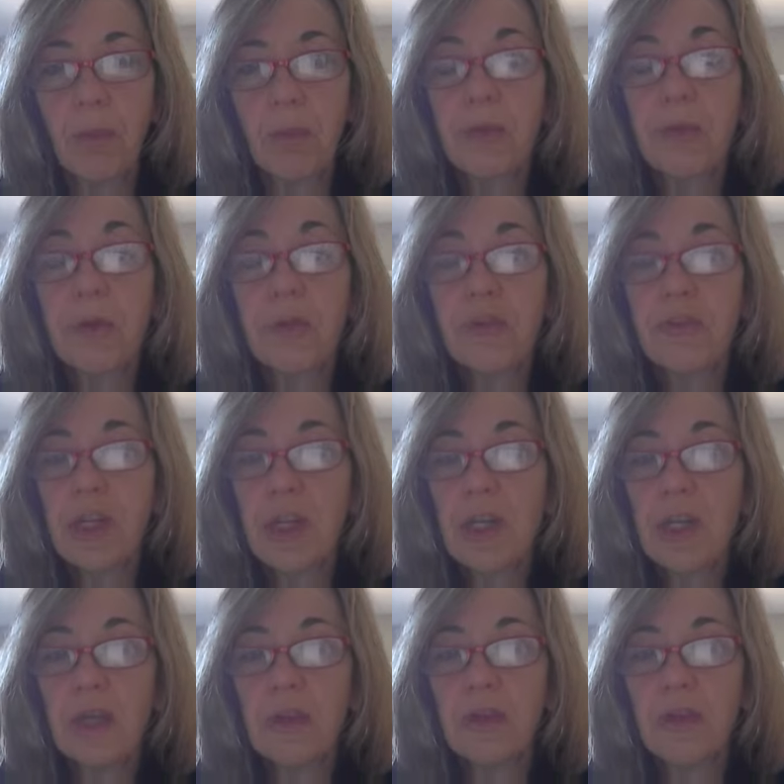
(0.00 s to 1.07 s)
both their
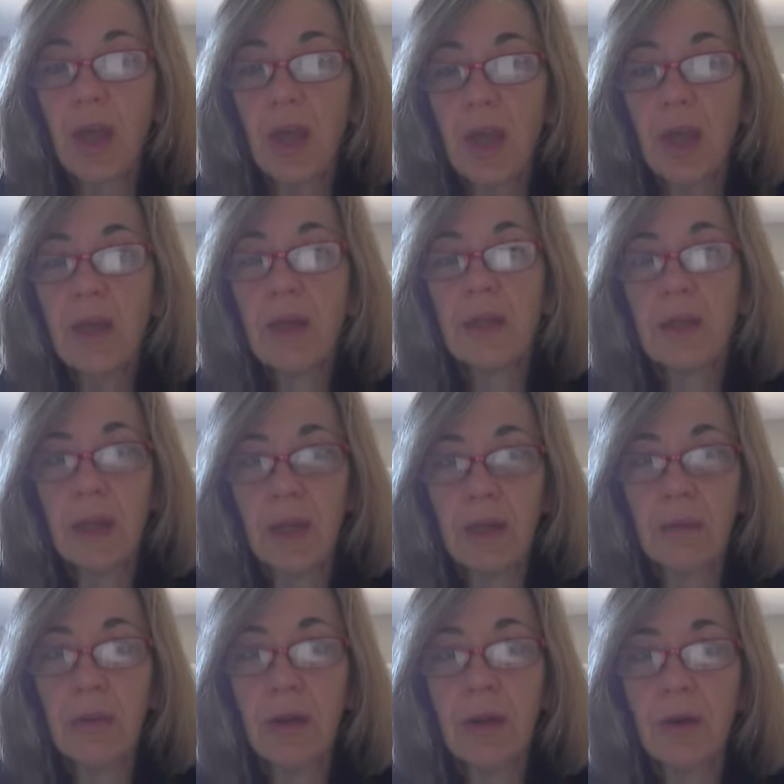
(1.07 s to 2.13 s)
genes and
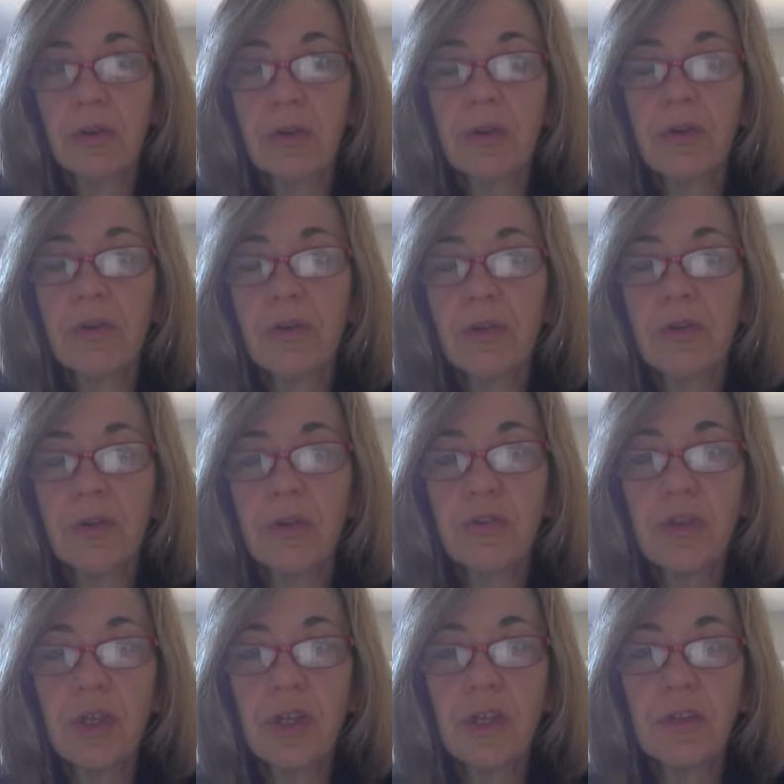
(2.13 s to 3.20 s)
antibiotic-resistant
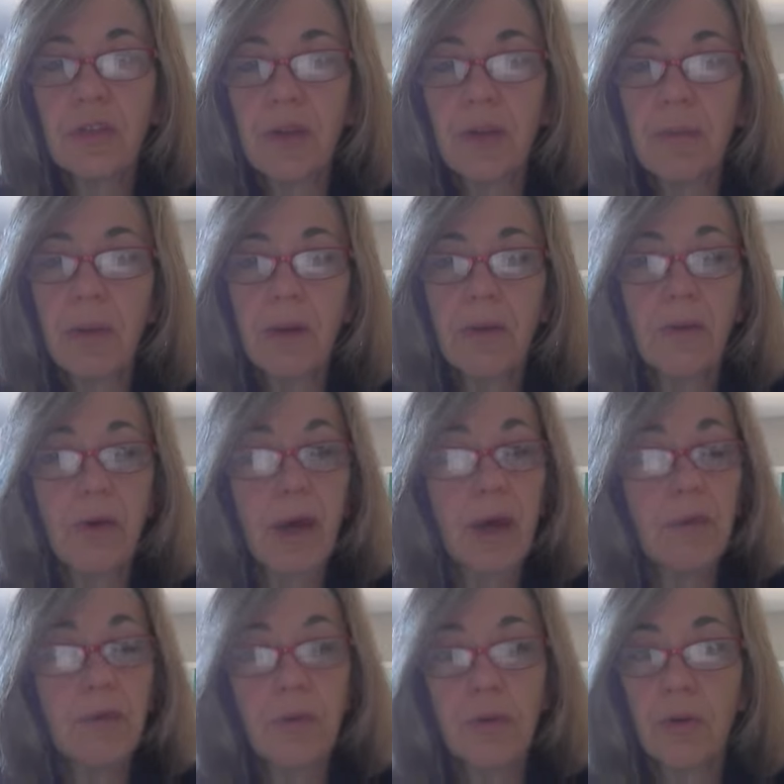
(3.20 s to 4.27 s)
genes have been
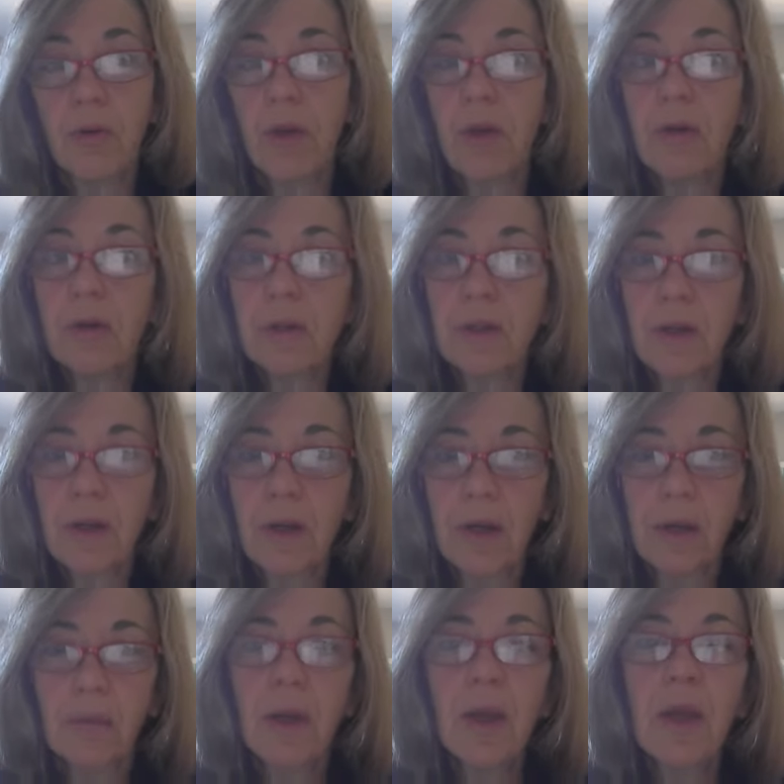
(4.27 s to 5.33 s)
around for a long
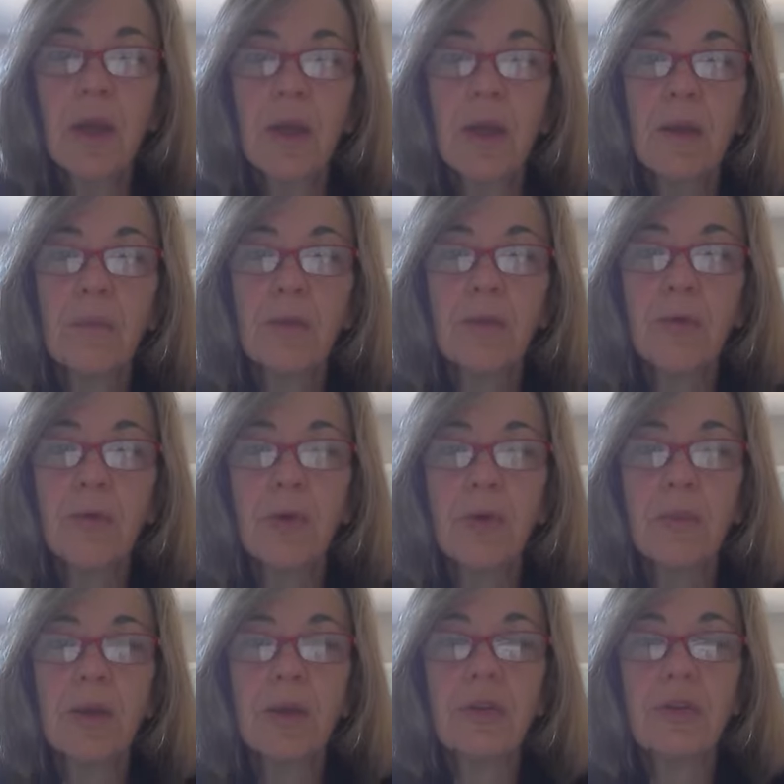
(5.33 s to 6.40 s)
time before
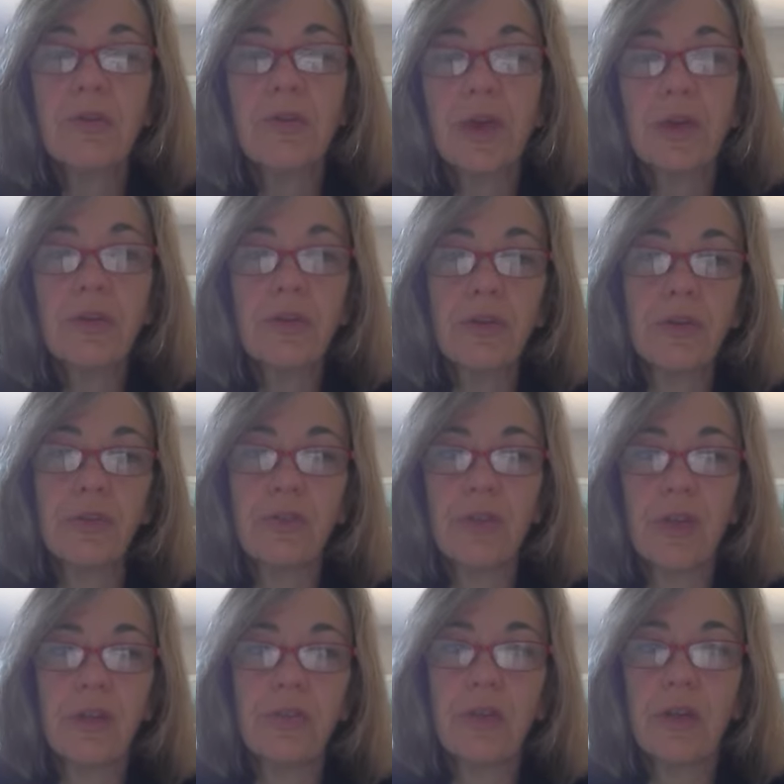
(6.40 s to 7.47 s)
human interventions
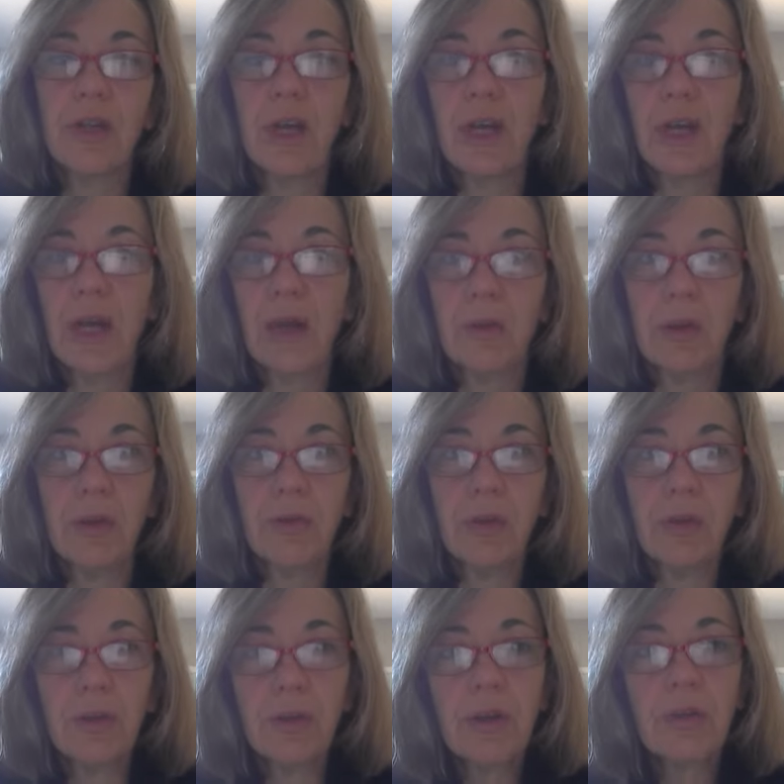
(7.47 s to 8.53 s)
changed their dynamics.
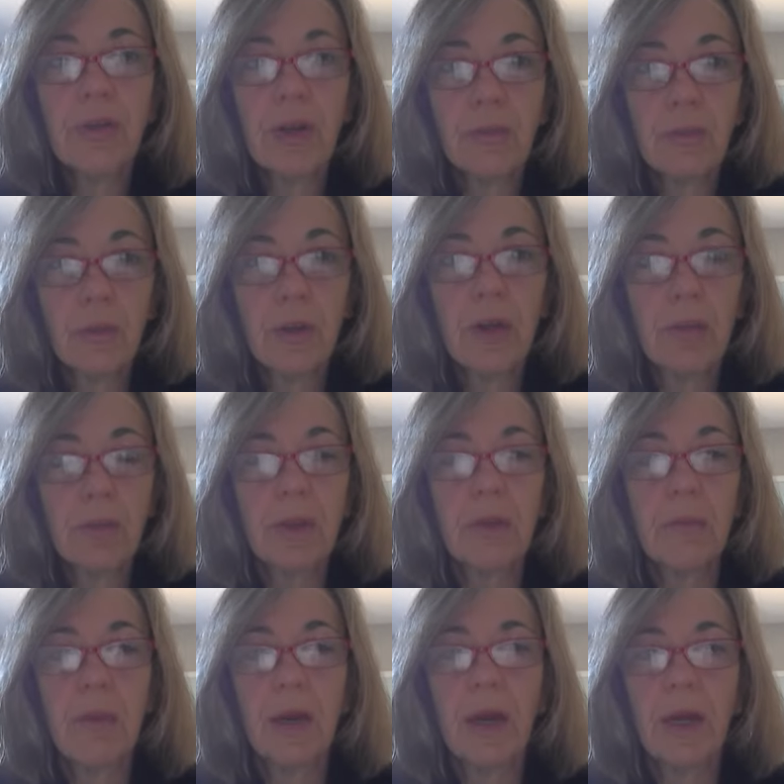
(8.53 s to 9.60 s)
So we just have to keep it
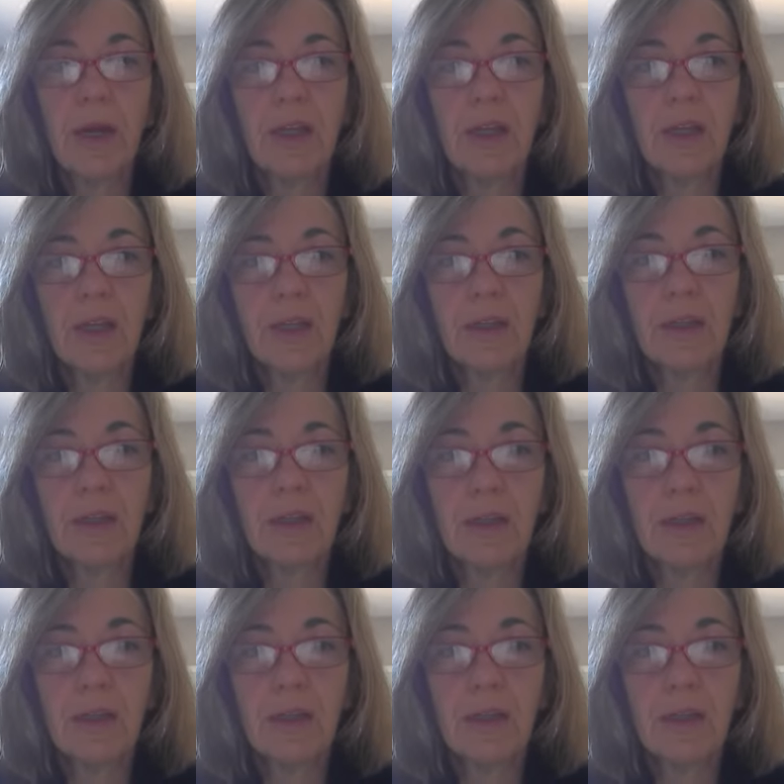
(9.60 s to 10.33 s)
in mind that